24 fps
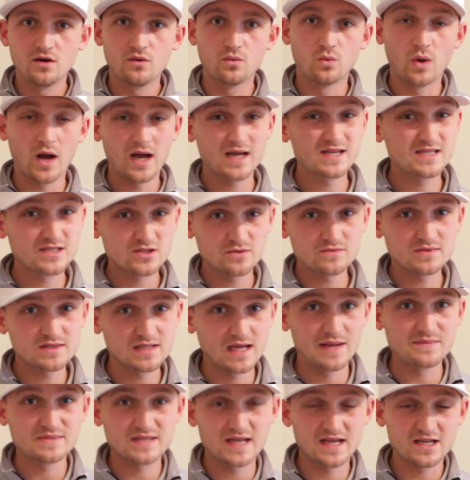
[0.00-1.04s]
why
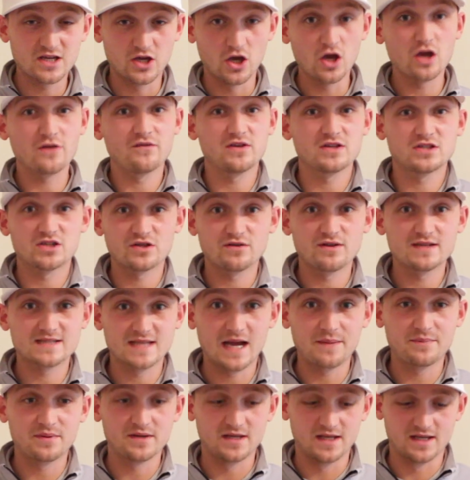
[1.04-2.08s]
sometimes their curvature is
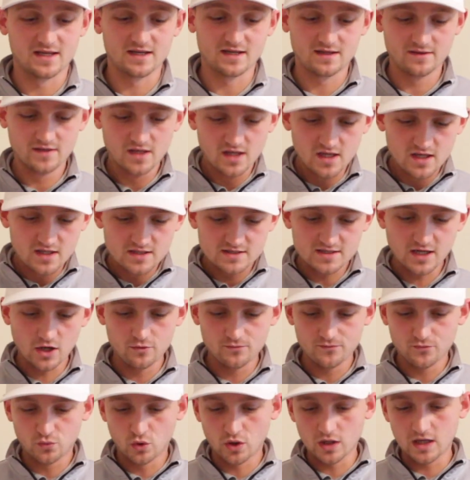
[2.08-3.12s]
happening. So
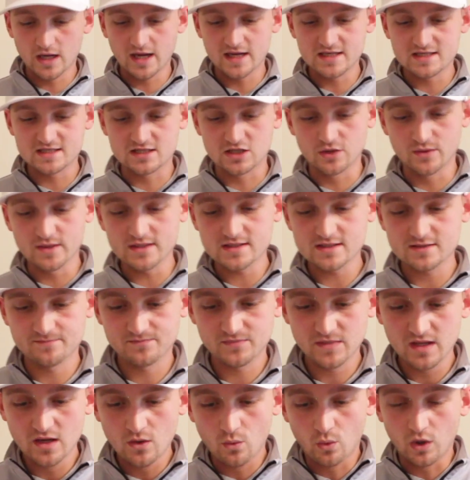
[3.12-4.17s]
what I'd like you to do is,
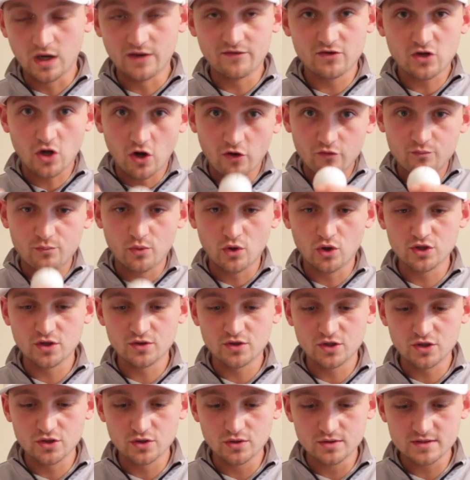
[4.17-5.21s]
whatever golf ball you
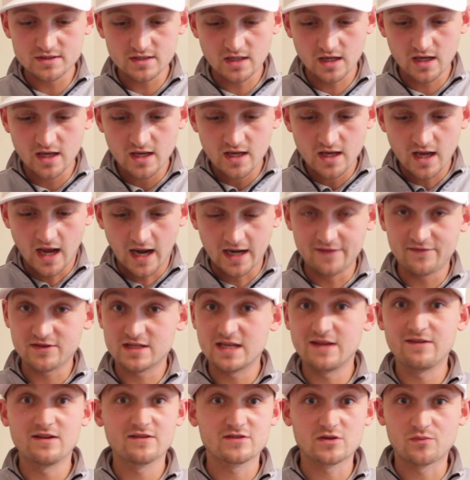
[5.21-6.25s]
use, and if it's
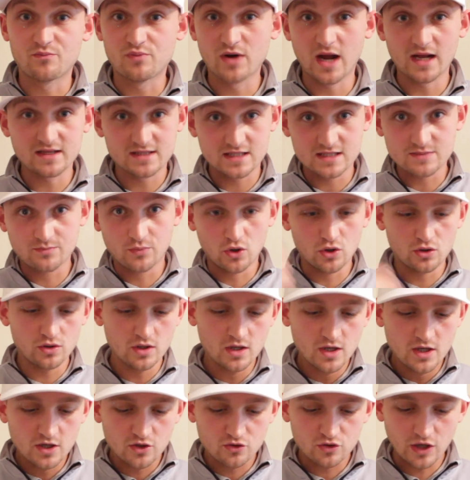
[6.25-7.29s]
even if it's a practice
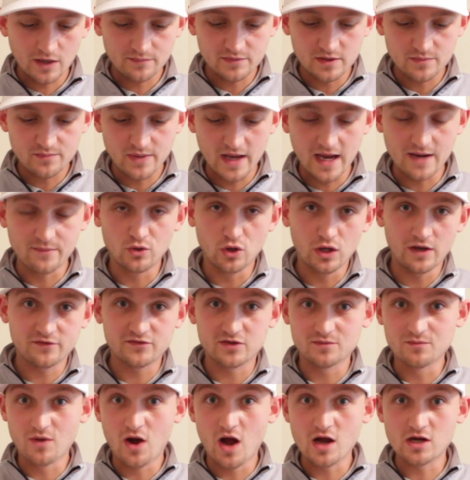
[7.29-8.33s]
ball, grab your pen. We'll have
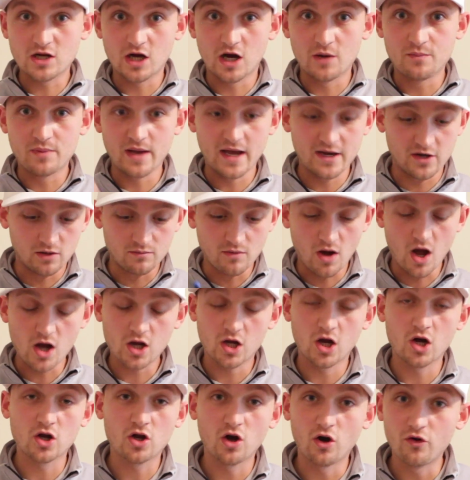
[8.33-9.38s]
to mark our pen or
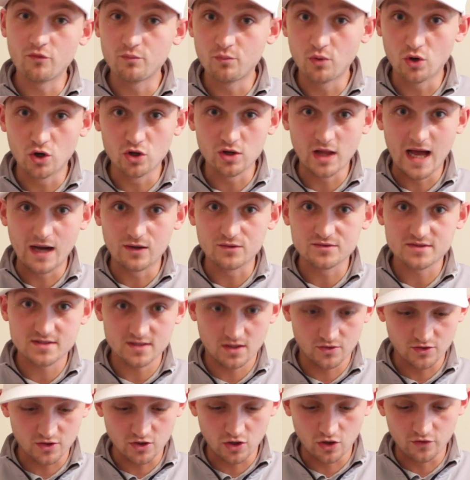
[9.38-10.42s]
mark our golf ball out
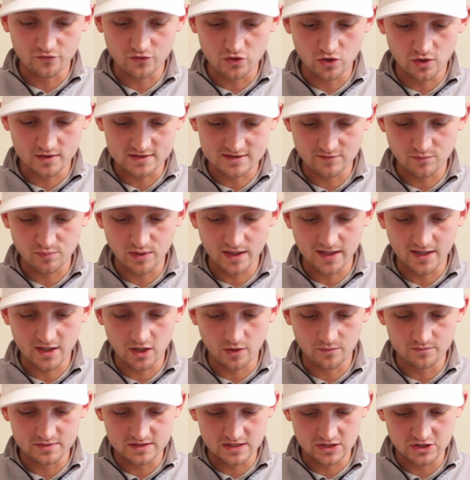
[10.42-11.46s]
on the golf course if we're playing a
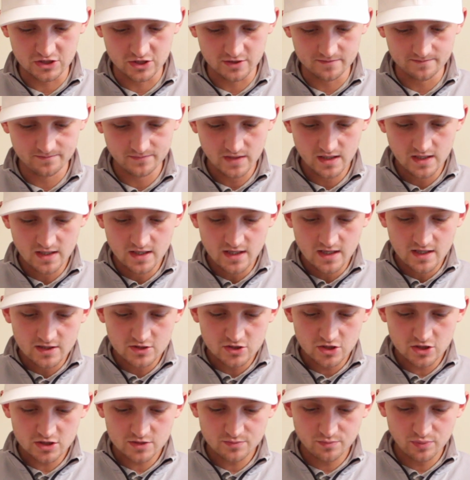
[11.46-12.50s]
competition.
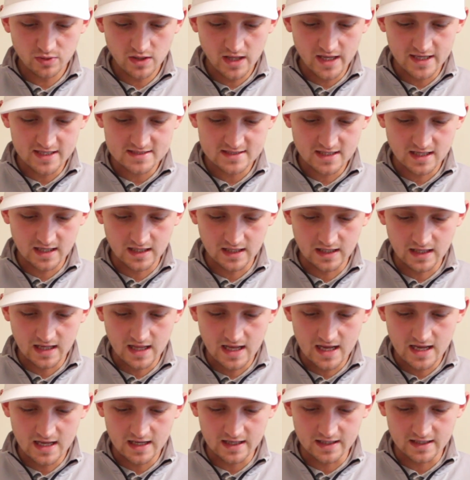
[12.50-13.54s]
Just place a
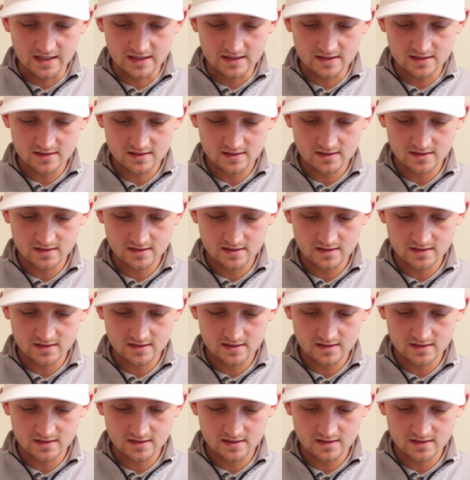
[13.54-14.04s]
line,